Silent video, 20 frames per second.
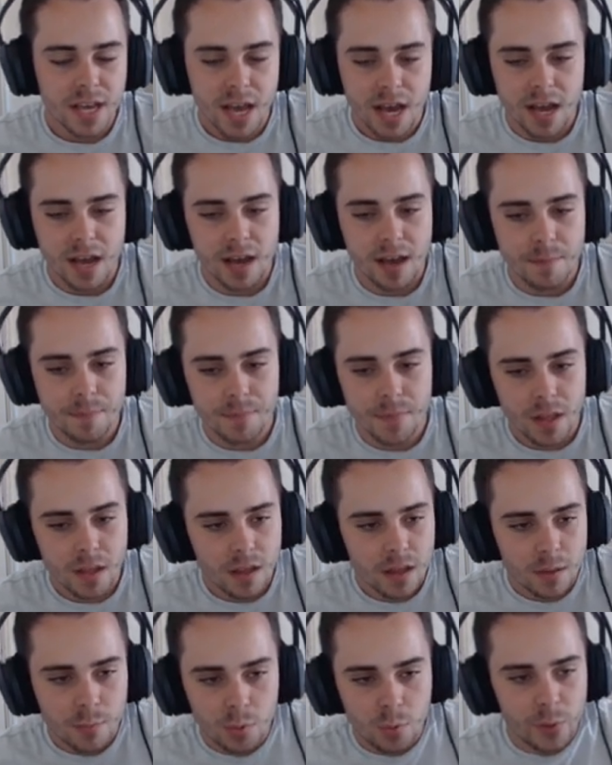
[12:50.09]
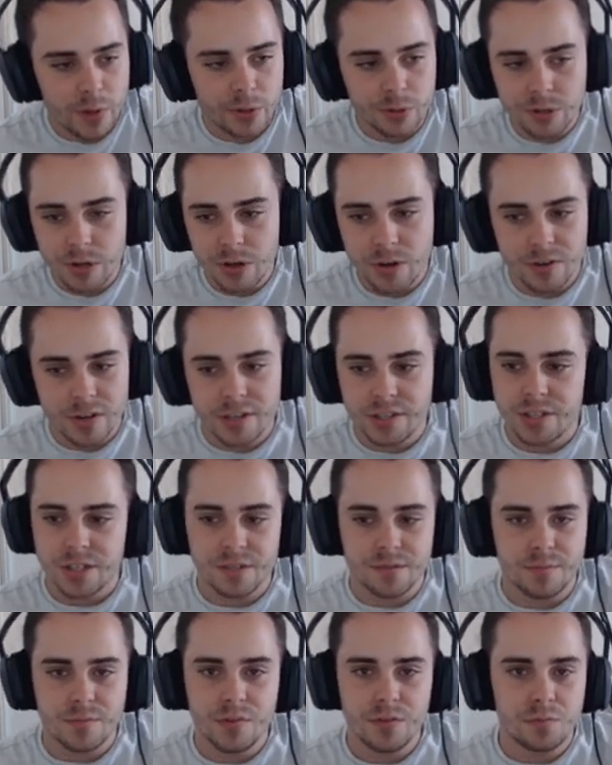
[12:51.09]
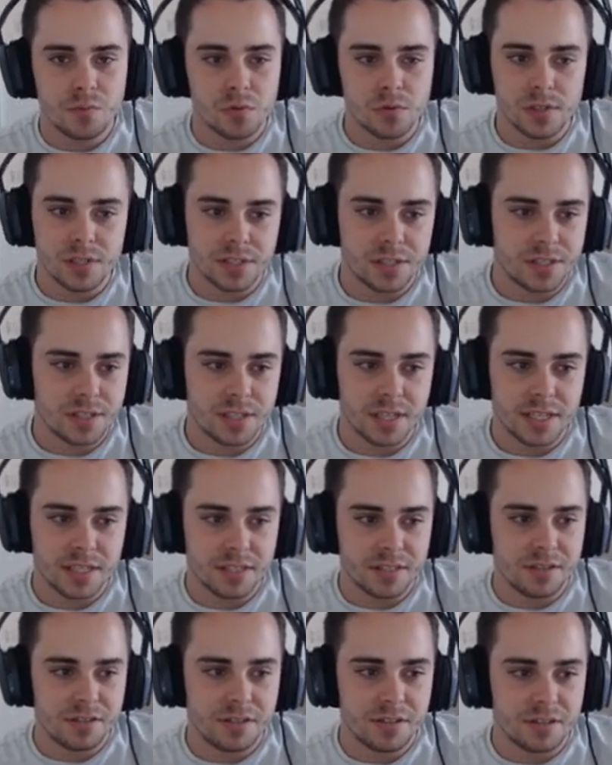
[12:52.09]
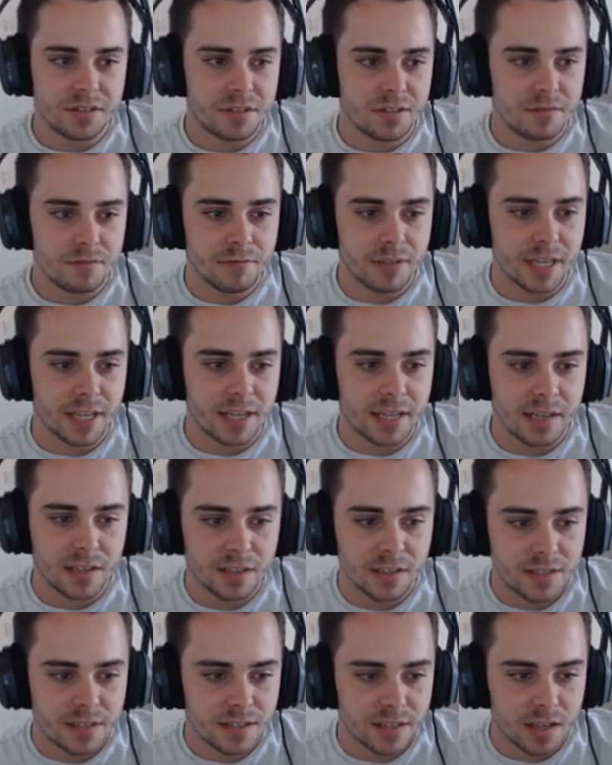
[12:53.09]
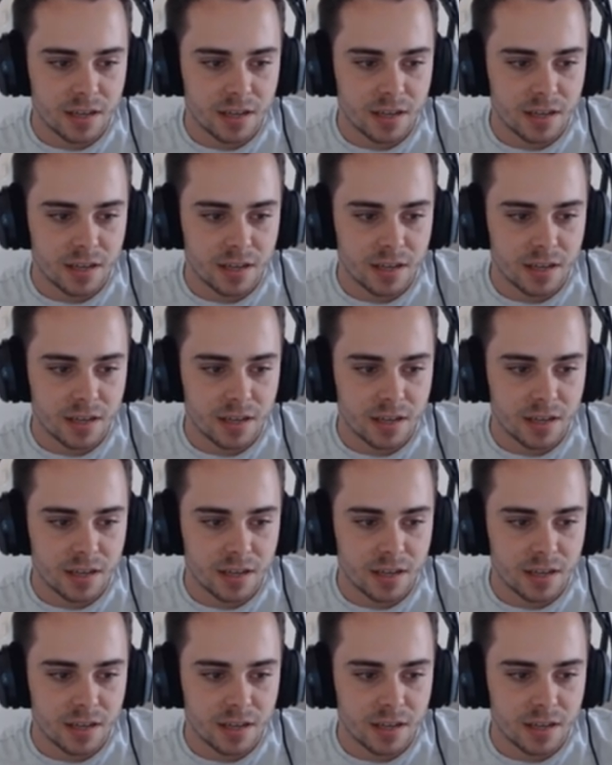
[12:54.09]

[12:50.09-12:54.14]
Um, but we all know Greninja's move pool is, is just ridiculous.